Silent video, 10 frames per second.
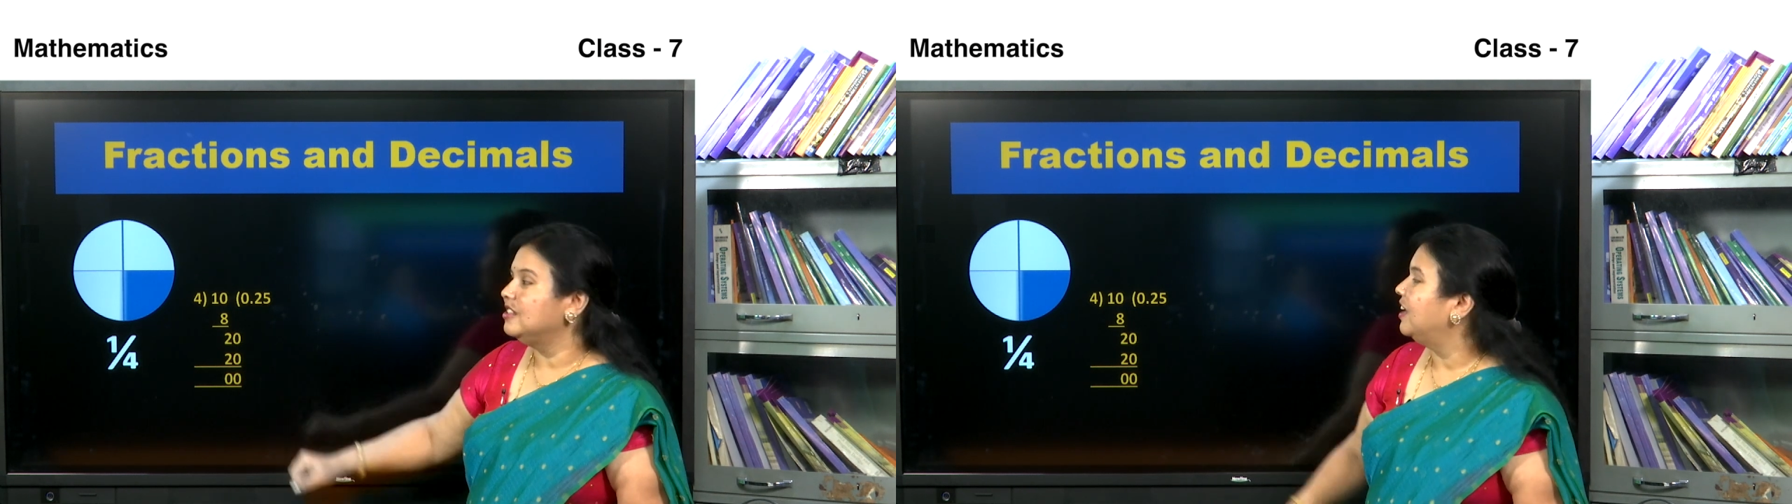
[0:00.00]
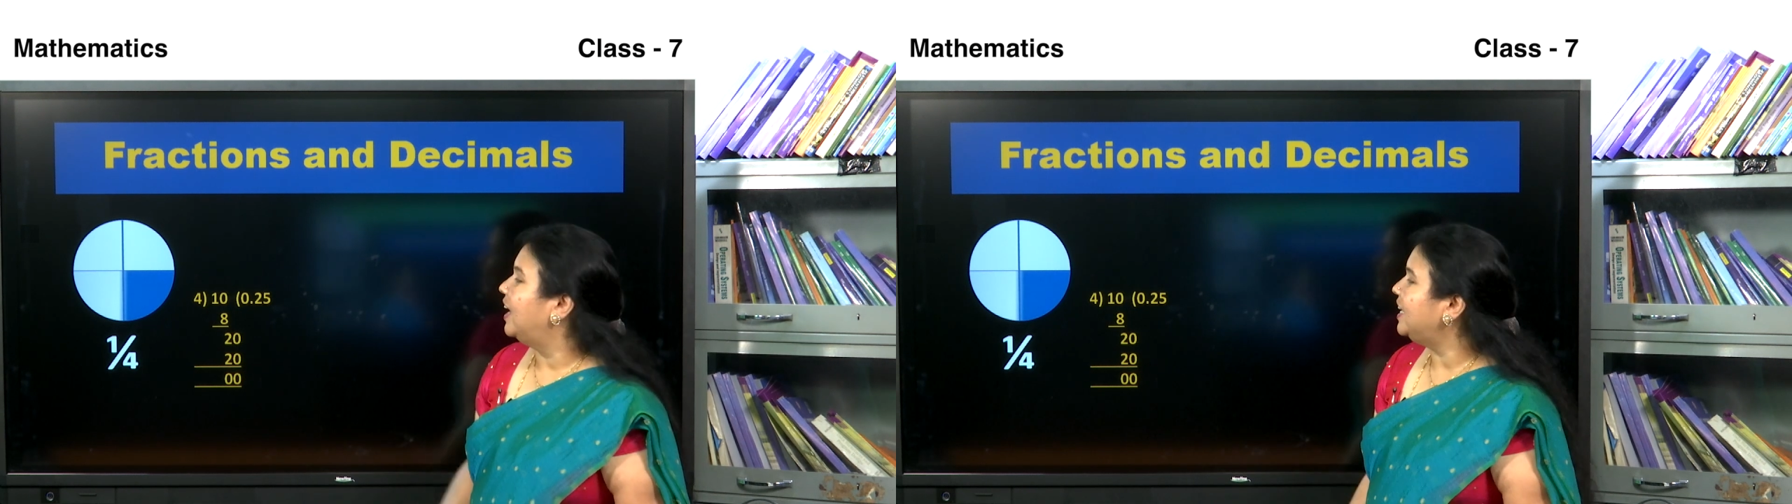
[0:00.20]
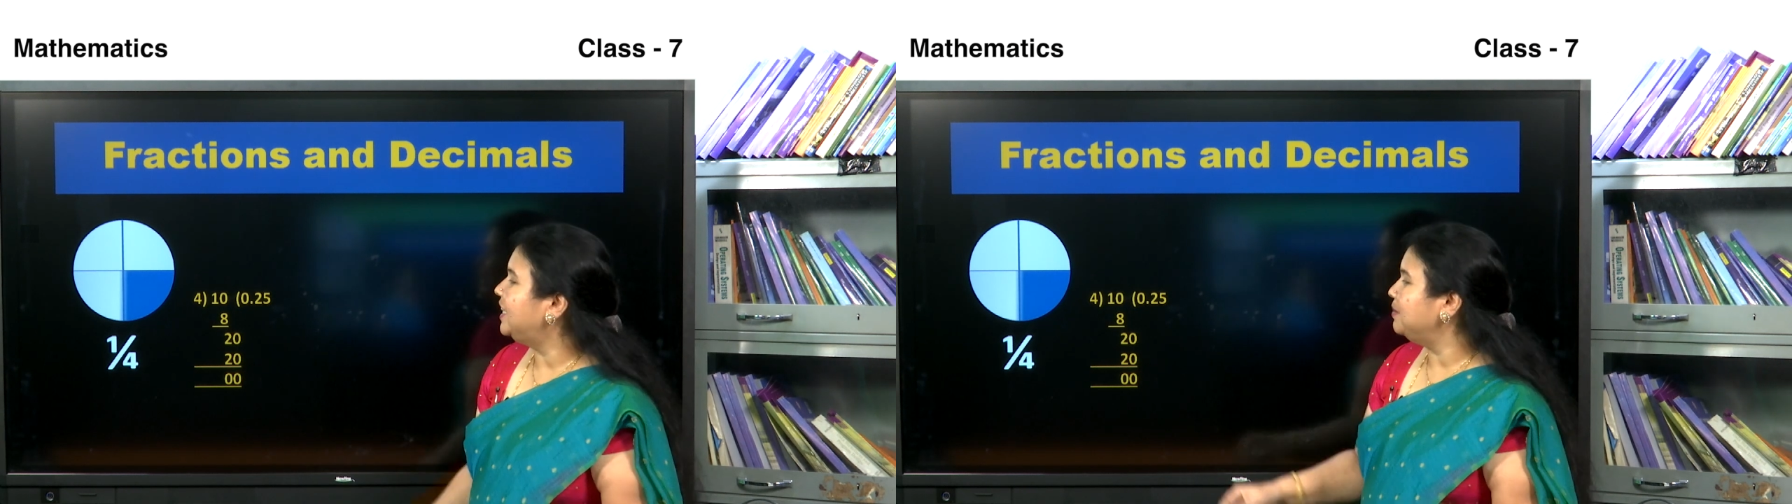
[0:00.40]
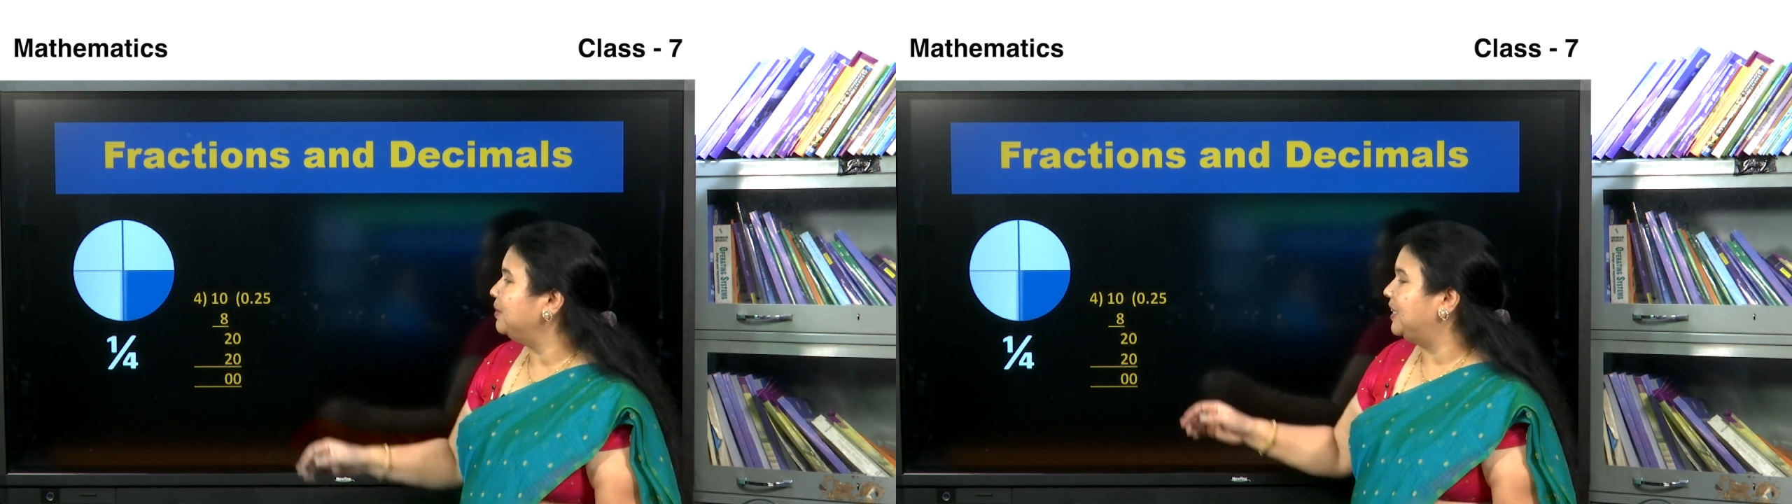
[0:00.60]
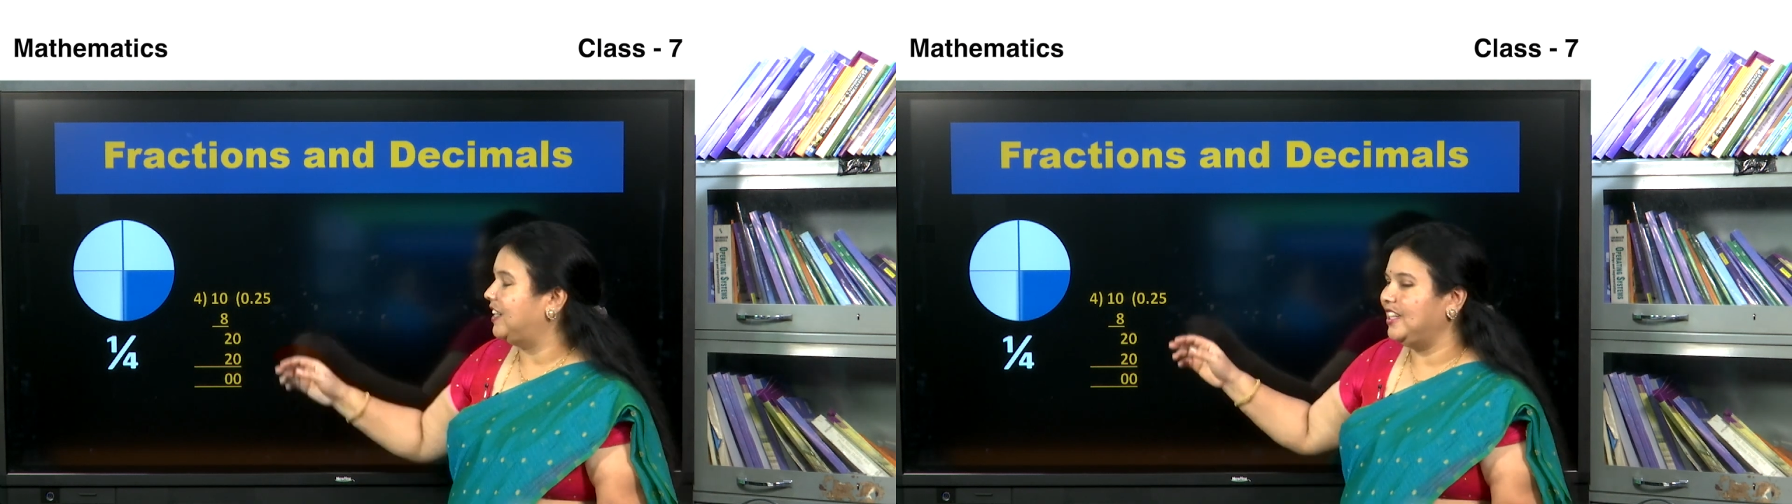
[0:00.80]

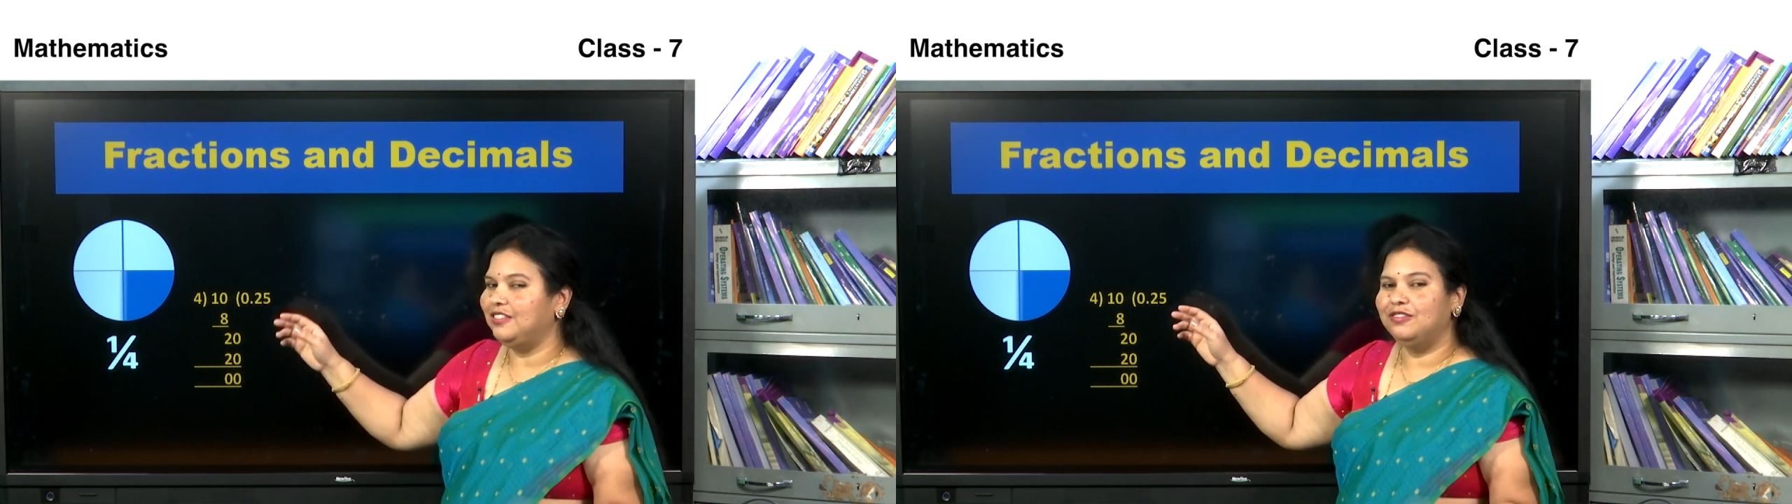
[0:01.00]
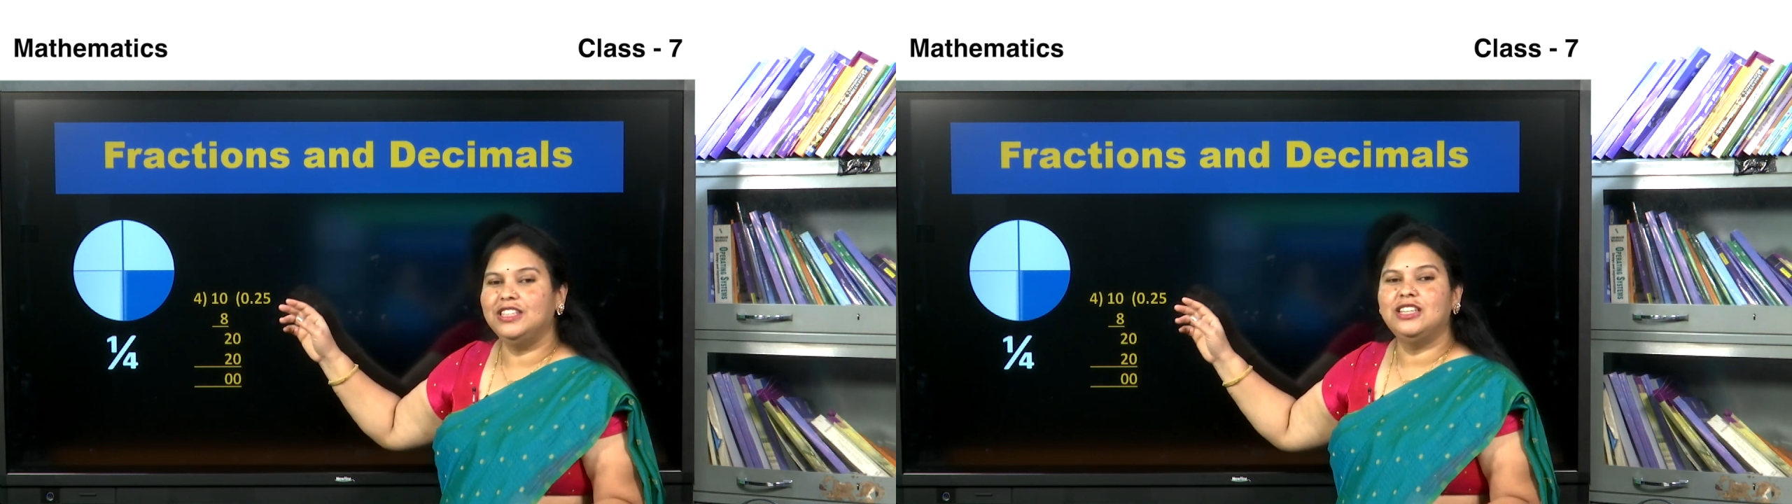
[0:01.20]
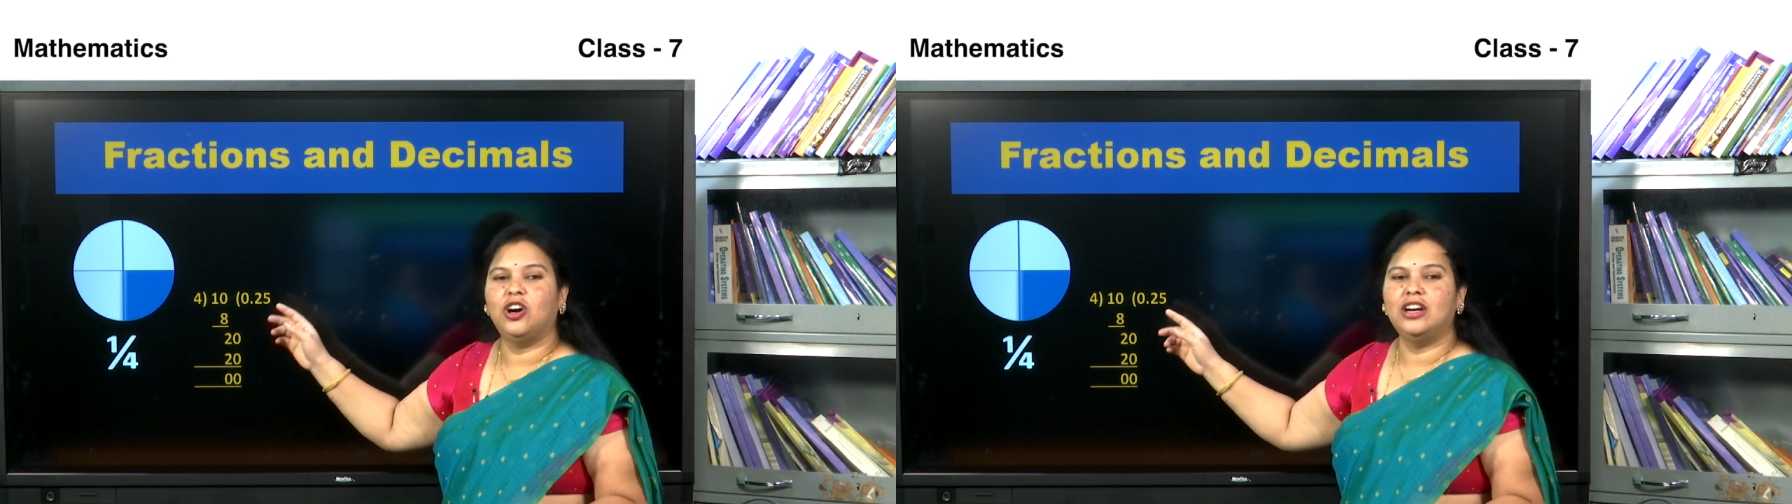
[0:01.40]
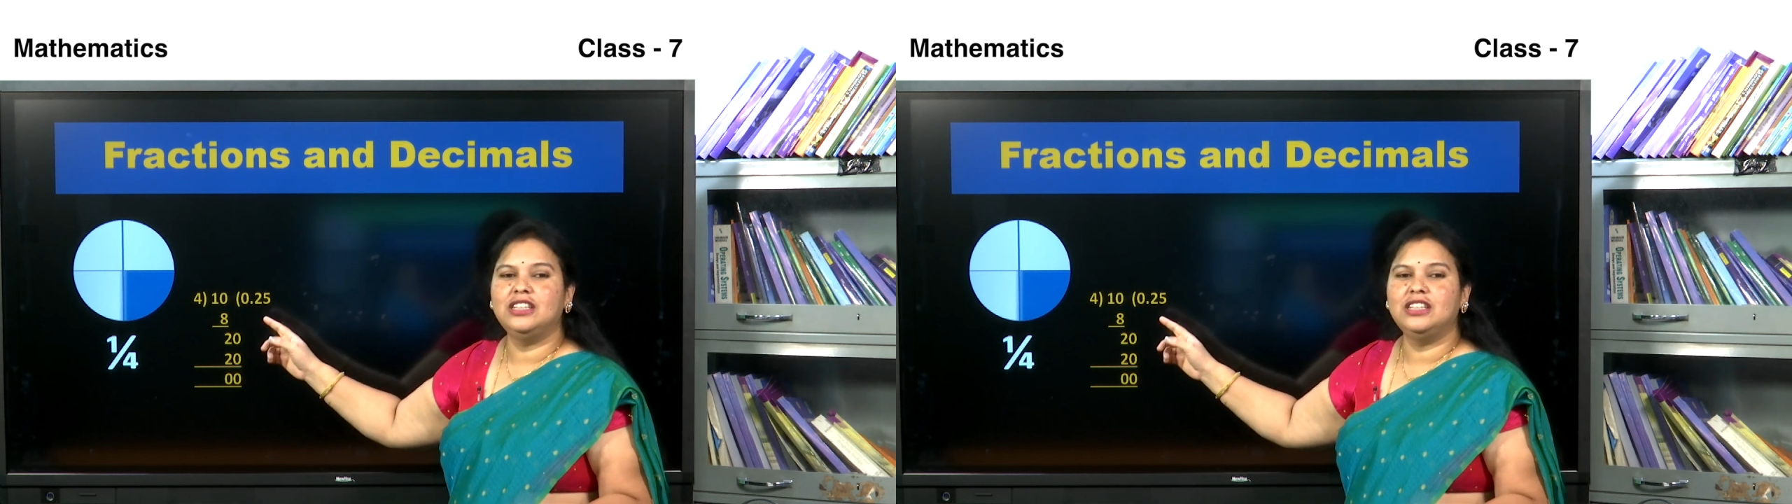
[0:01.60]
Ultimately, we got